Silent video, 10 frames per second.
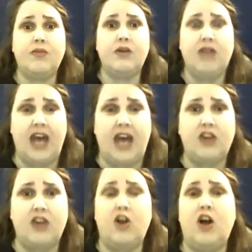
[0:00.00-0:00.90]

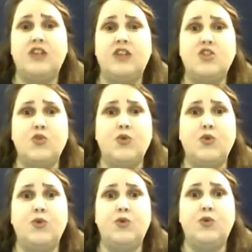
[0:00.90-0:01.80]
catalogs,
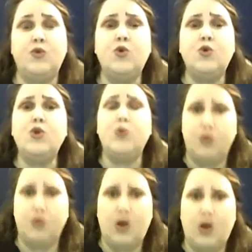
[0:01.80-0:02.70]
through who you would
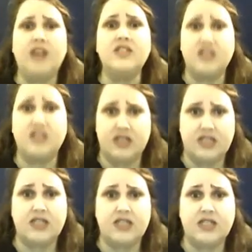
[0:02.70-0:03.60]
want to
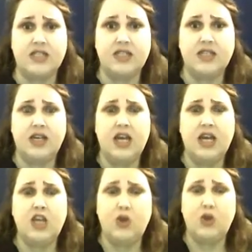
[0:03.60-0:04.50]
solicit.
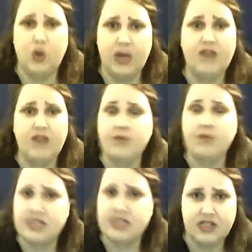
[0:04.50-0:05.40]
You don't have to be a
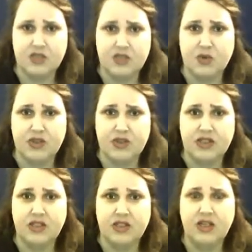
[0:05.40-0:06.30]
salesperson.
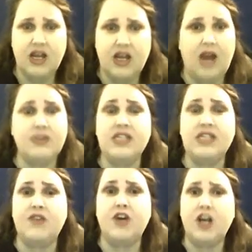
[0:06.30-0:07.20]
I was
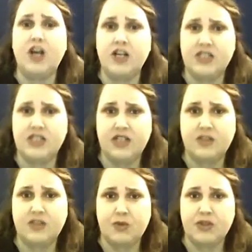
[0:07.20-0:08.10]
never a hard
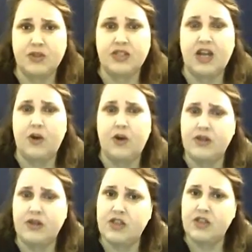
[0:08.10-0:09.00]
salesperson. I
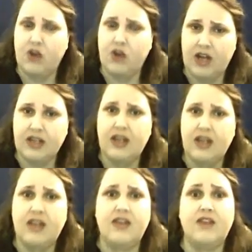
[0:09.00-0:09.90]
always thought
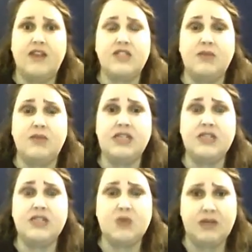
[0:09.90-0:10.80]
that if somebody didn't want my